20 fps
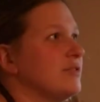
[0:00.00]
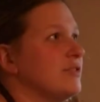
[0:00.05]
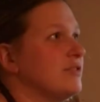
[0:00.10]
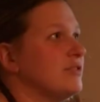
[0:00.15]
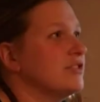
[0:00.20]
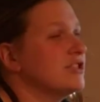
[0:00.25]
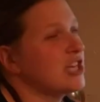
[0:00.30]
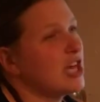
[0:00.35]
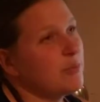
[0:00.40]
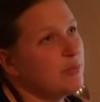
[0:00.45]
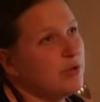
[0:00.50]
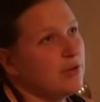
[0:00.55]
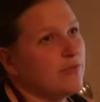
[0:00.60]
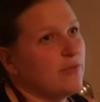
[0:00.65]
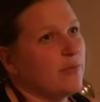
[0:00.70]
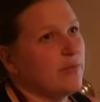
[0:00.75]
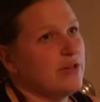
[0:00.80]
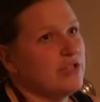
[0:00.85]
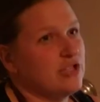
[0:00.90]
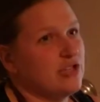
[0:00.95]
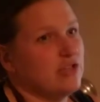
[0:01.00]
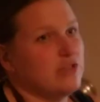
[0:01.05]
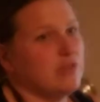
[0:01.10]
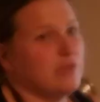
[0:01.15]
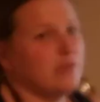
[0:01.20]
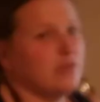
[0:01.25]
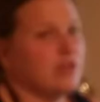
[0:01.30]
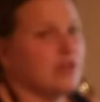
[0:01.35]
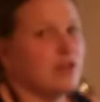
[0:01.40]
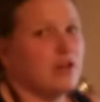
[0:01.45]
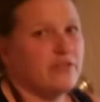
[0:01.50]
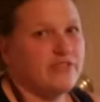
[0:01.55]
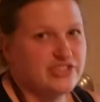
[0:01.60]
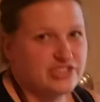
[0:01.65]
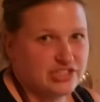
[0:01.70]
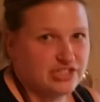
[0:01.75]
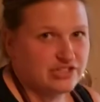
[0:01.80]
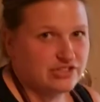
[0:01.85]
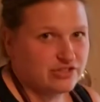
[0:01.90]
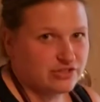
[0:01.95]
there's a couple different ways you can do it. You can
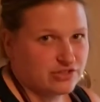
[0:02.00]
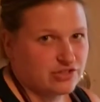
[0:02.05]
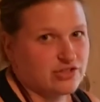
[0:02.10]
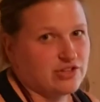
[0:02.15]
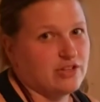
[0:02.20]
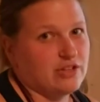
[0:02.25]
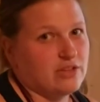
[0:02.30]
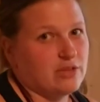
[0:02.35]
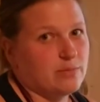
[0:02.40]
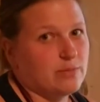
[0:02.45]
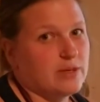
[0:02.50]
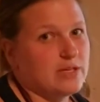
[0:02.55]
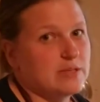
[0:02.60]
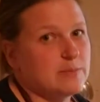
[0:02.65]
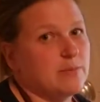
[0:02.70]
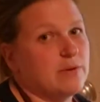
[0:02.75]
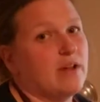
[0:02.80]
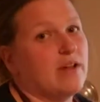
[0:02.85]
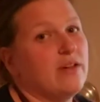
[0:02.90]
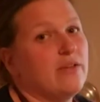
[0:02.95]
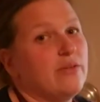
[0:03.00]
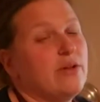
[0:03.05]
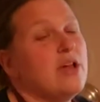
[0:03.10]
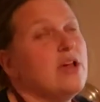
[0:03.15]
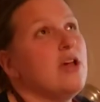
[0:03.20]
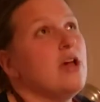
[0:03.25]
obviously just look straight at the breast, but I